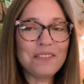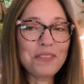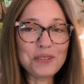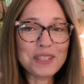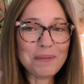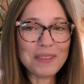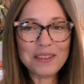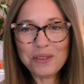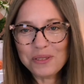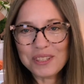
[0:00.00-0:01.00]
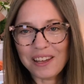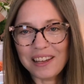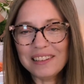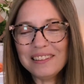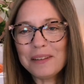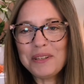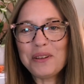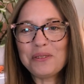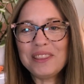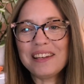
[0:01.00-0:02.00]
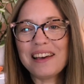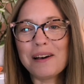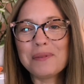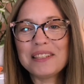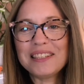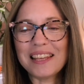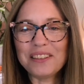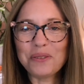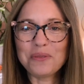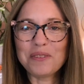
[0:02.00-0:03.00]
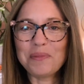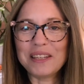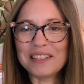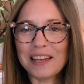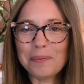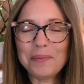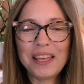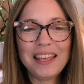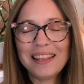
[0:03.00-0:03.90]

if there's something you saw, let me know in the comments that you would have picked up.